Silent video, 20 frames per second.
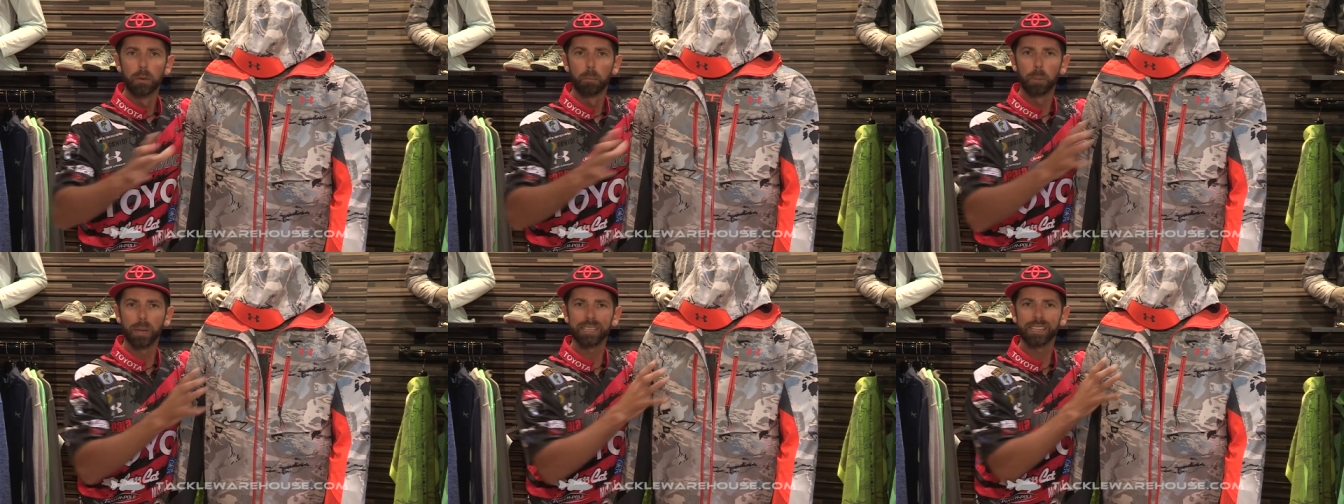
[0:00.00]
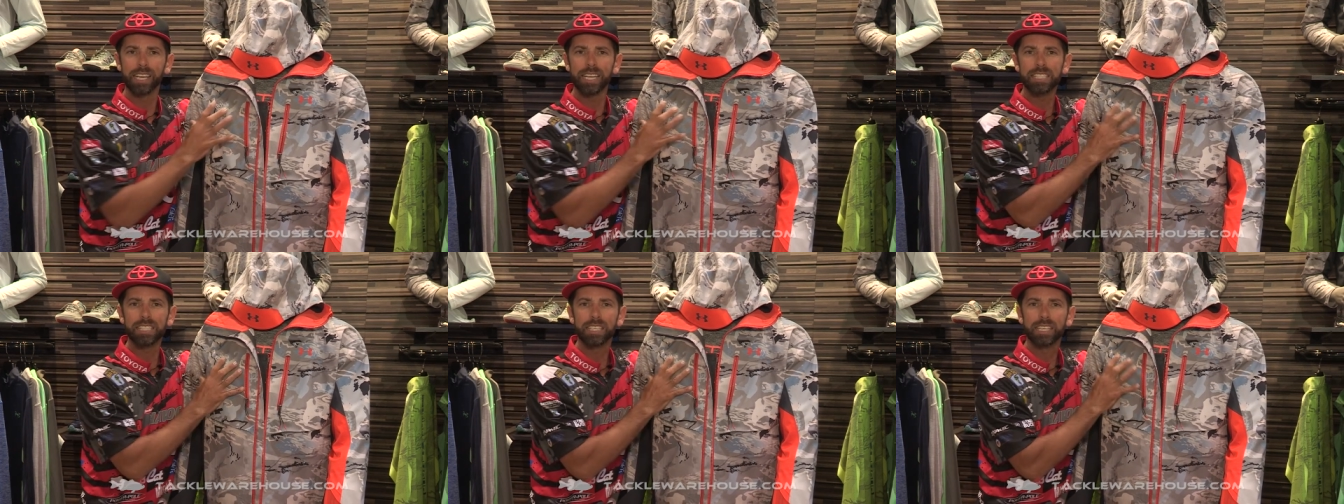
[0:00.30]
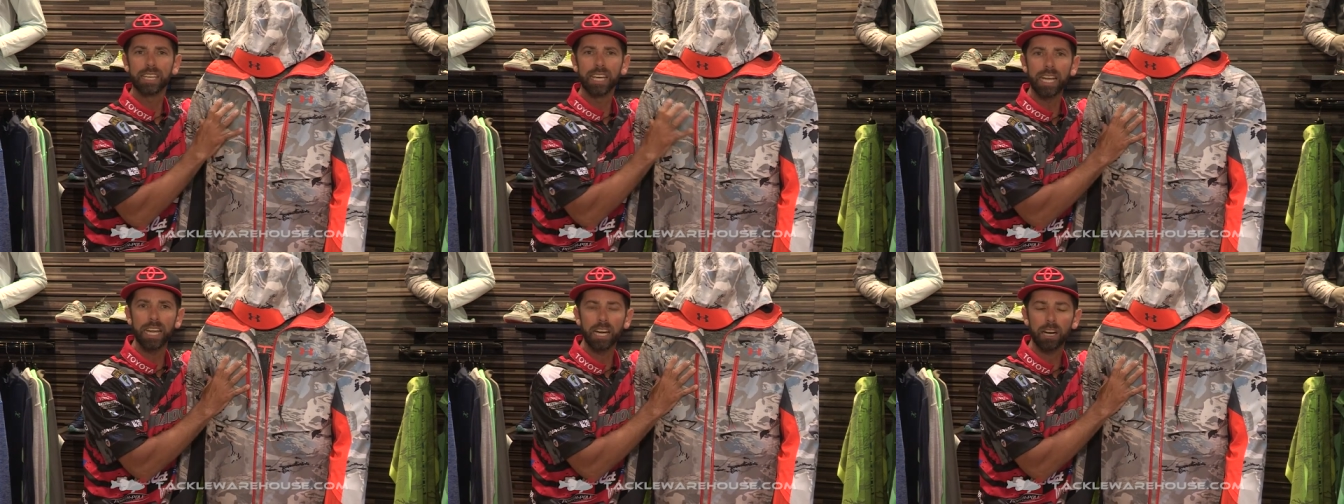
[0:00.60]
but this
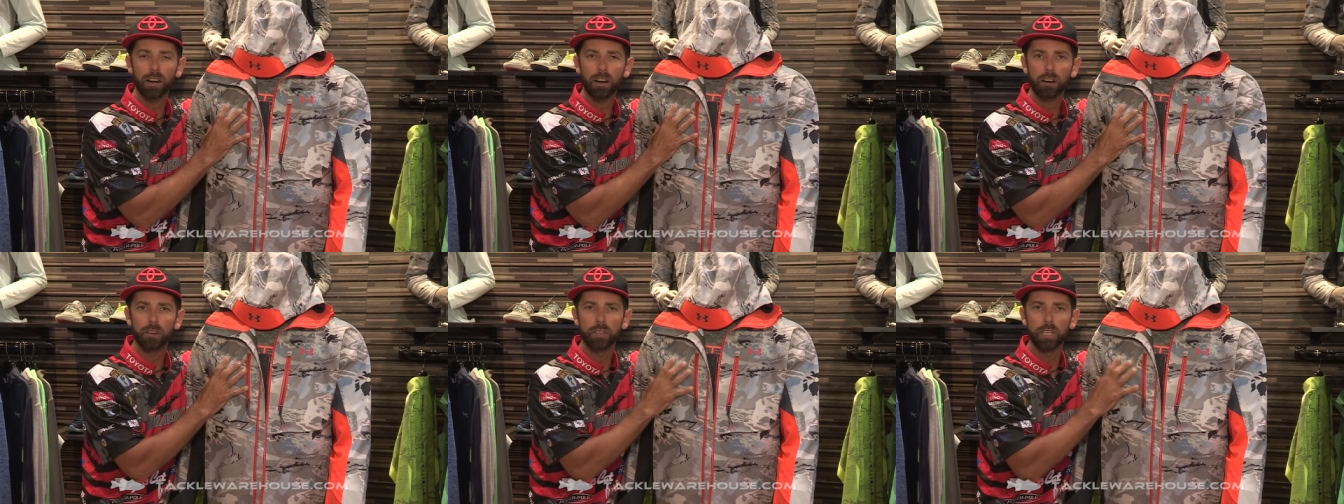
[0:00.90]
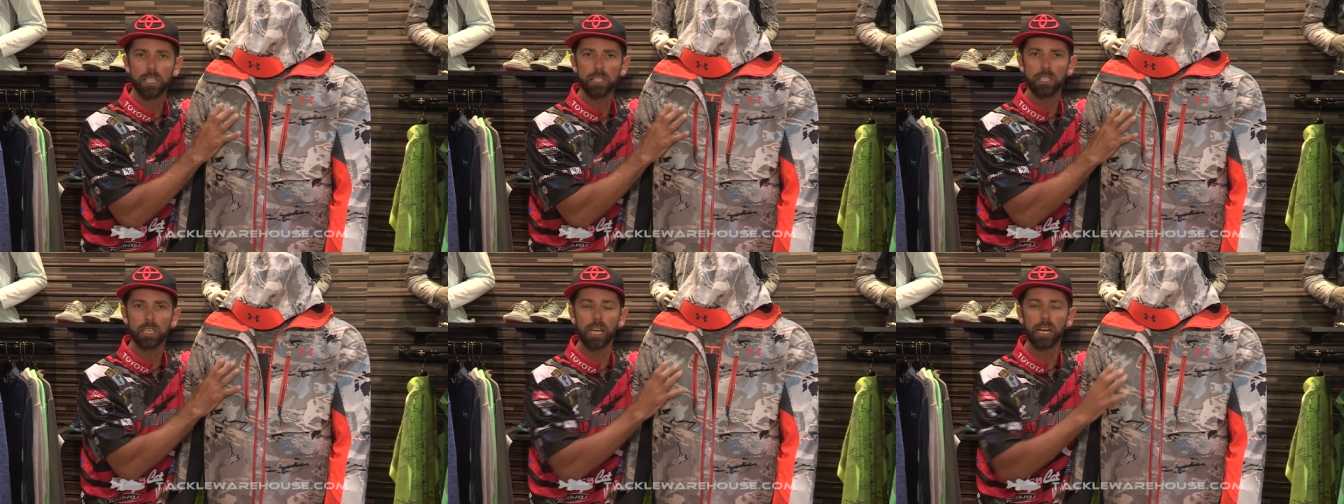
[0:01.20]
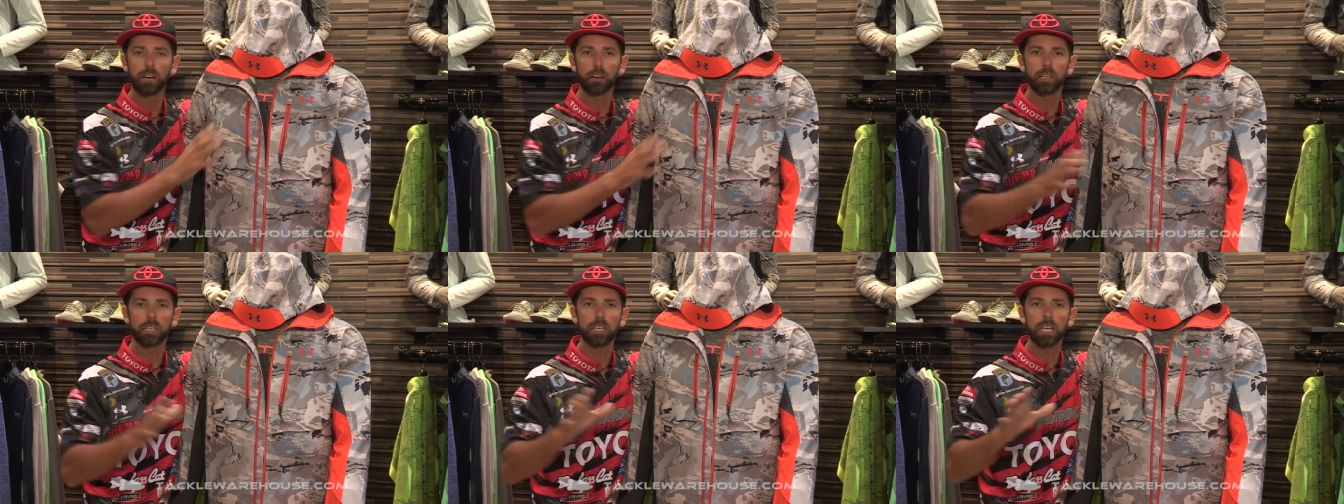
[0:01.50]
gear
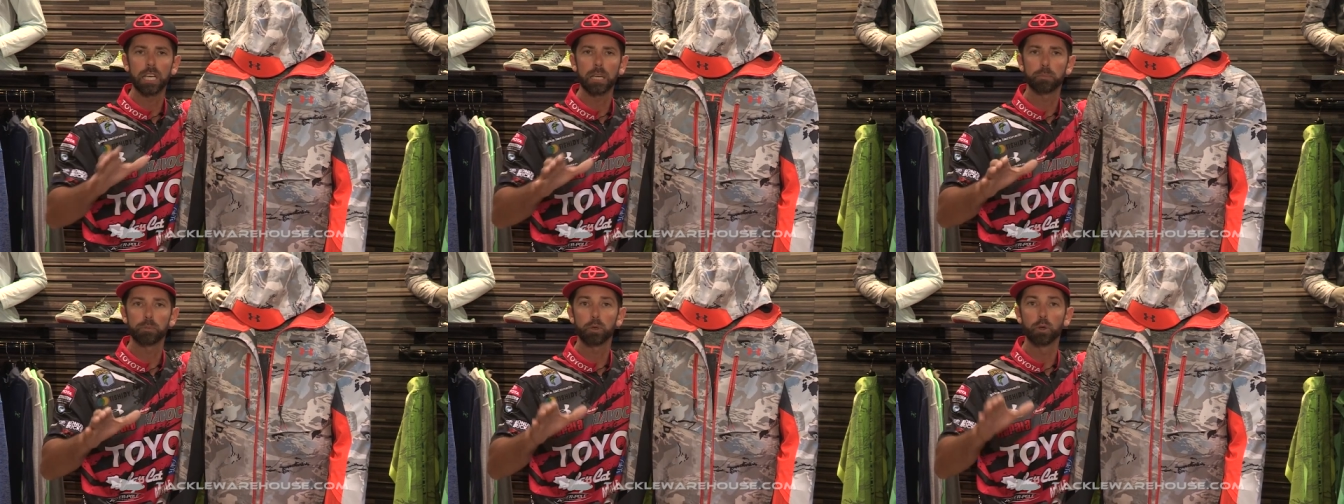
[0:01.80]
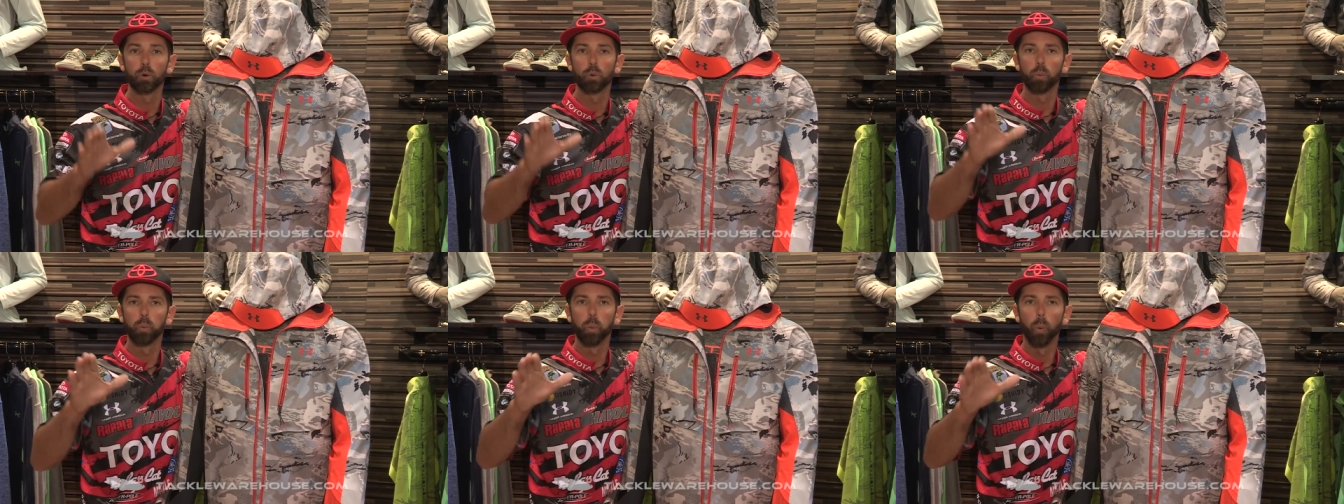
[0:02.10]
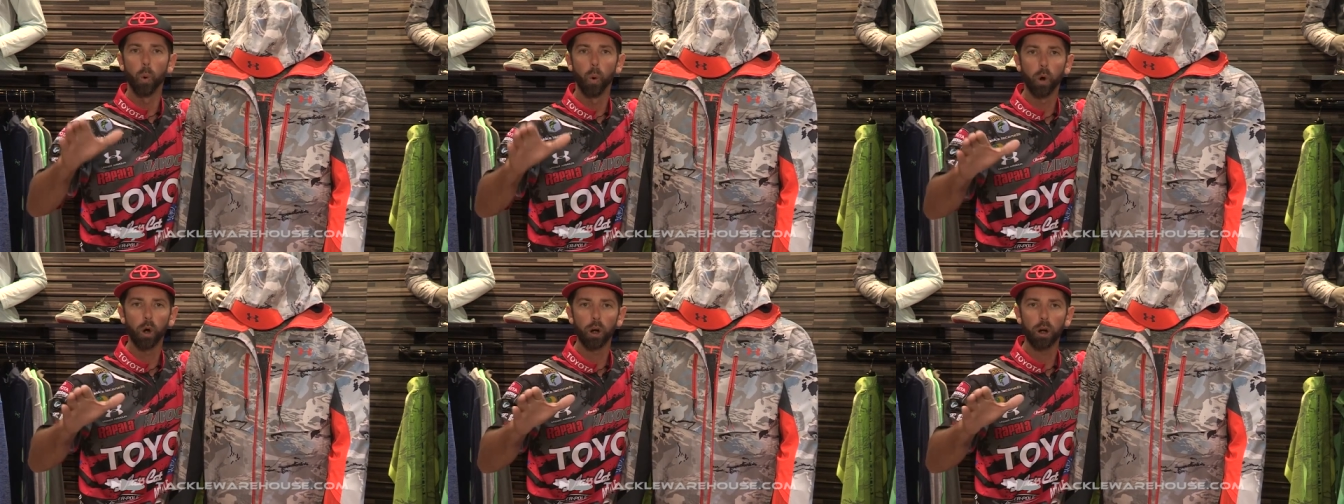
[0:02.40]
to keep you
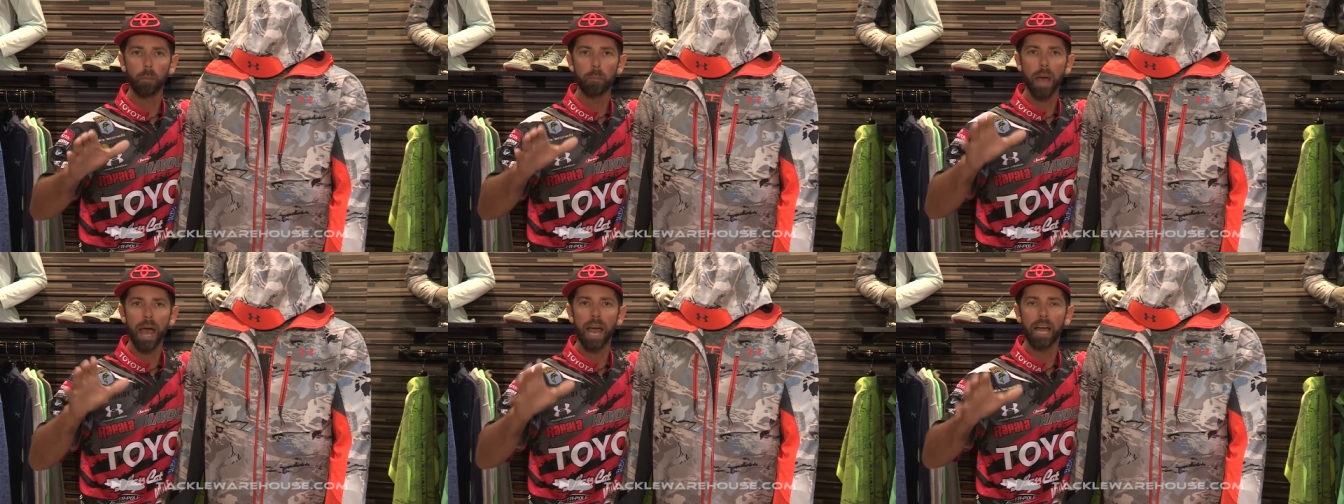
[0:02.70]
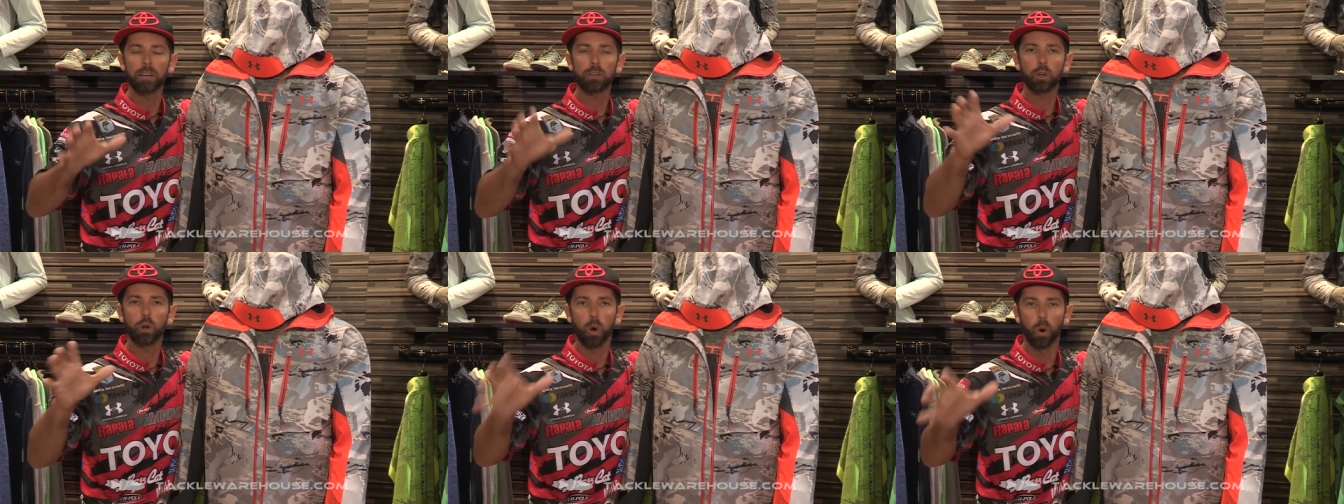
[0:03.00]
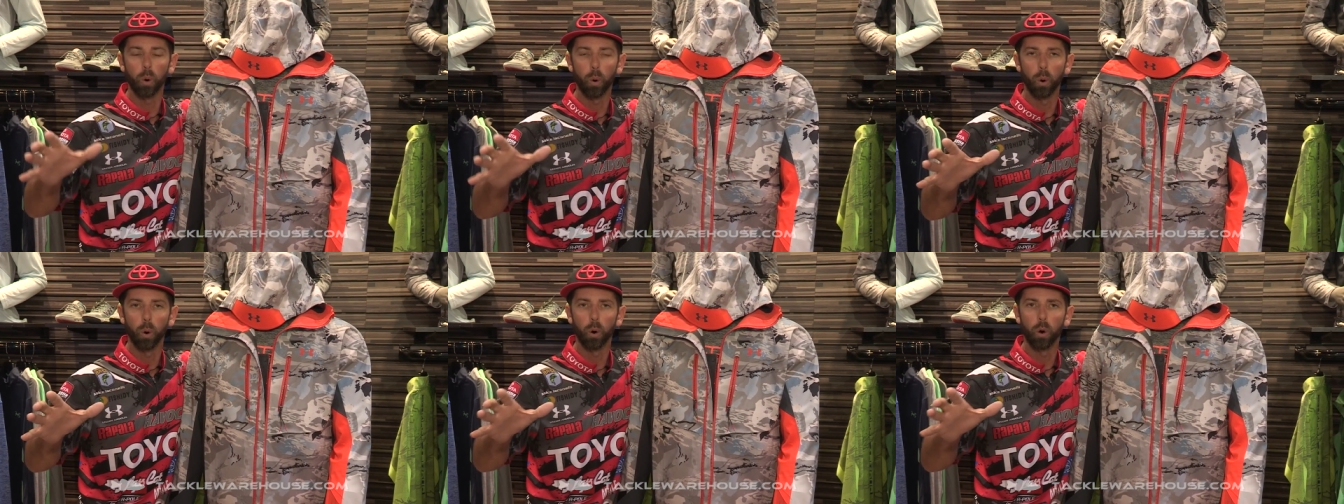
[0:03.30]
warm and
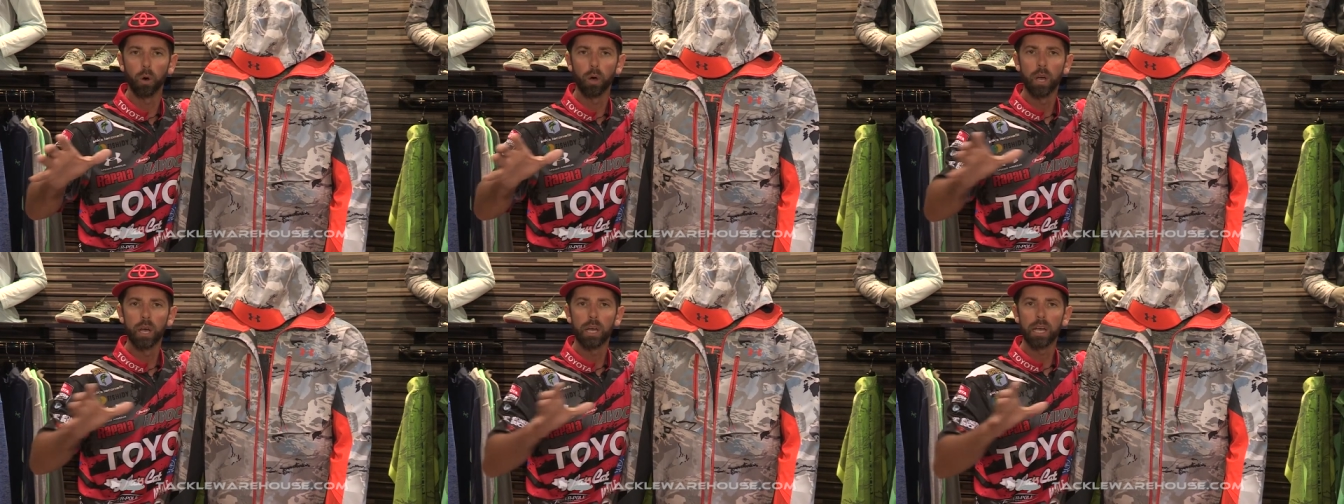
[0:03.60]
cool